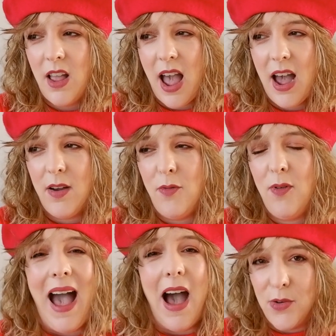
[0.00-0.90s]

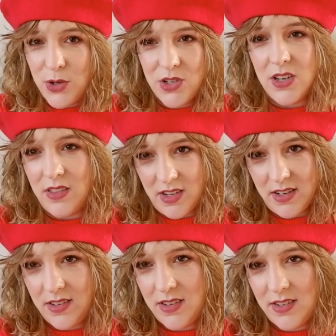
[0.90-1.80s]
have ousted
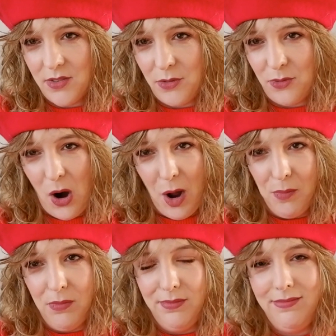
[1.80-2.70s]
this
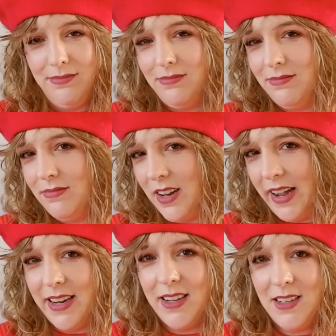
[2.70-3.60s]
from,
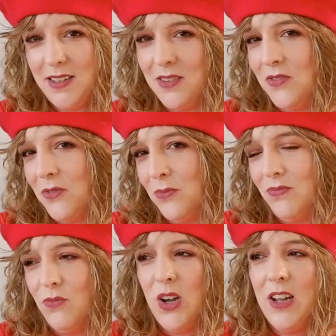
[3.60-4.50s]
like,
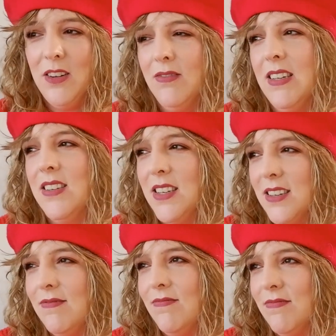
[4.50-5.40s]
well, is
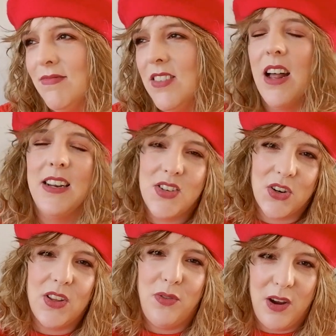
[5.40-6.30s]
it not
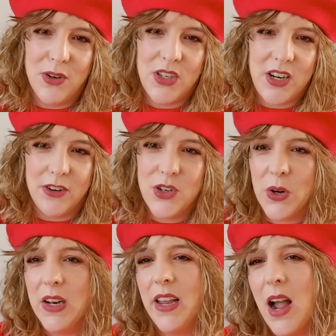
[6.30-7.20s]
necessarily favorites
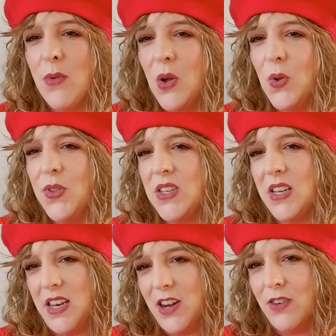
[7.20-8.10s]
territory? Like, I will hold
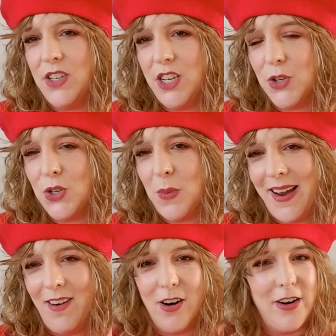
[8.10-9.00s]
this near and dear to
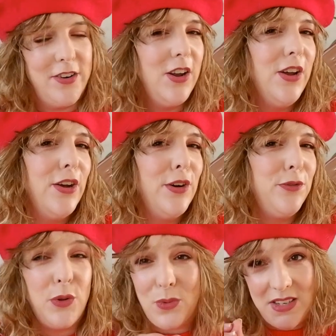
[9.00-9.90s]
my heart
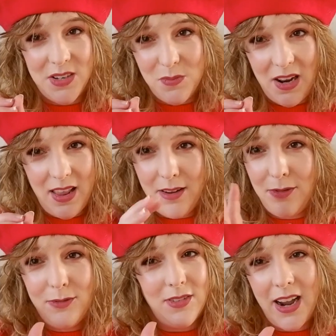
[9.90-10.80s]
for the rest of my
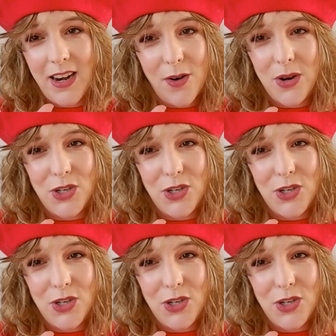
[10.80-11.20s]
life. I know,